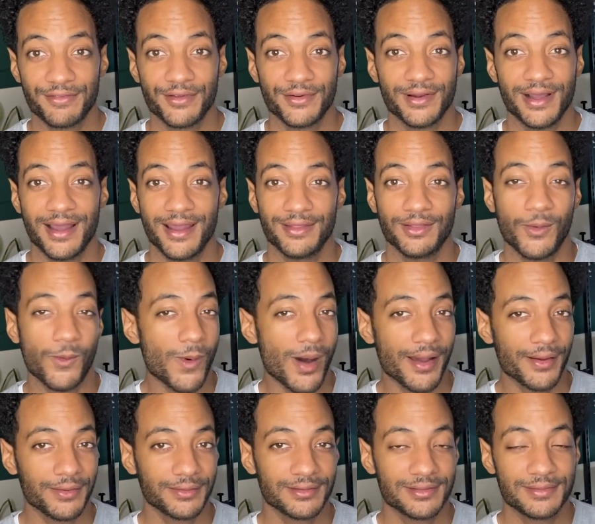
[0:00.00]
They're not in the
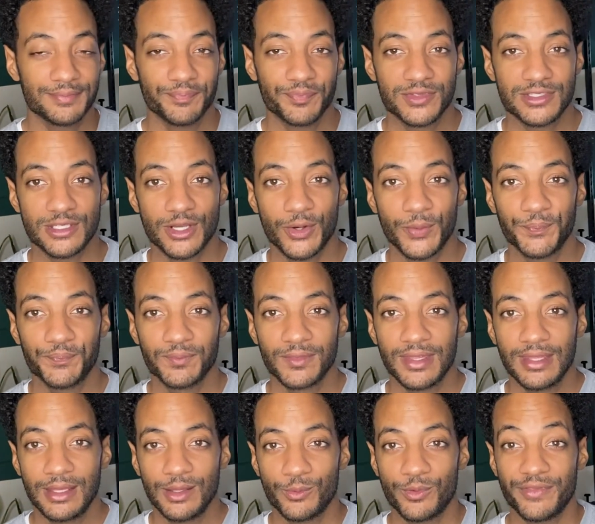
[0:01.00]
wild. So
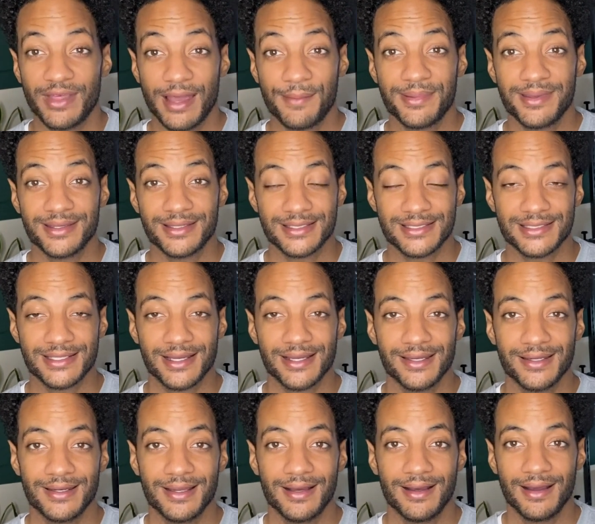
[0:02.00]
with that being said,